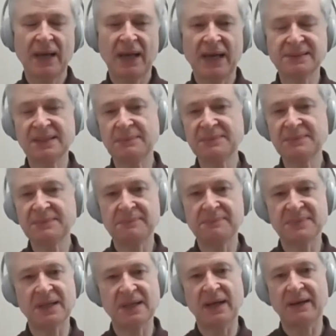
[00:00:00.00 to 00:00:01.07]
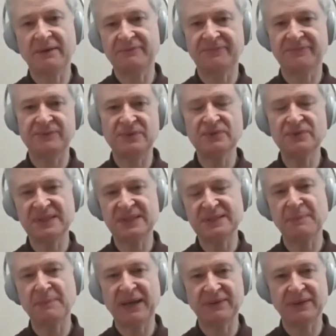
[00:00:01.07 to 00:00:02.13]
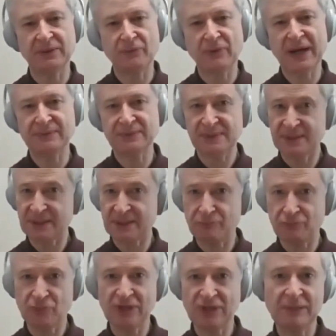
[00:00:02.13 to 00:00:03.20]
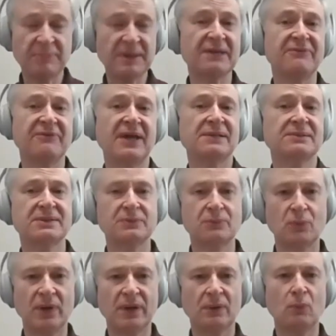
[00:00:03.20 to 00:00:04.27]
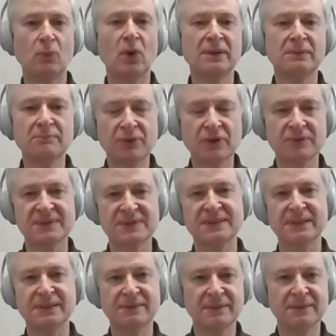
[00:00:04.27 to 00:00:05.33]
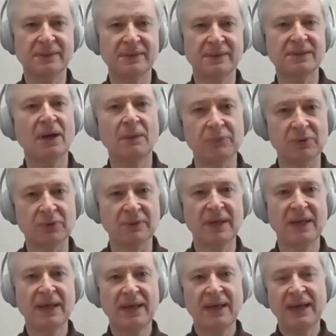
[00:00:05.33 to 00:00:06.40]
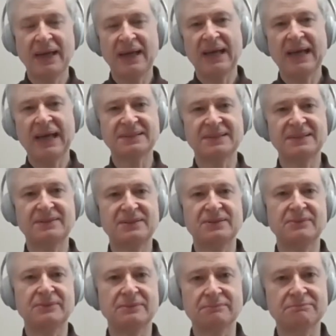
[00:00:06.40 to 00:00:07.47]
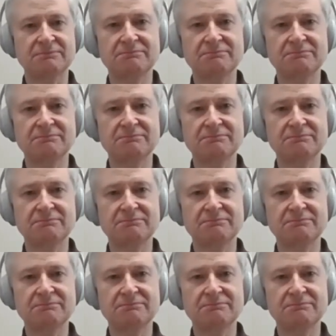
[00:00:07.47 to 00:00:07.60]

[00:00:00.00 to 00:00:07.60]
And sometimes I've used this method around some really big event where one person in the couple has to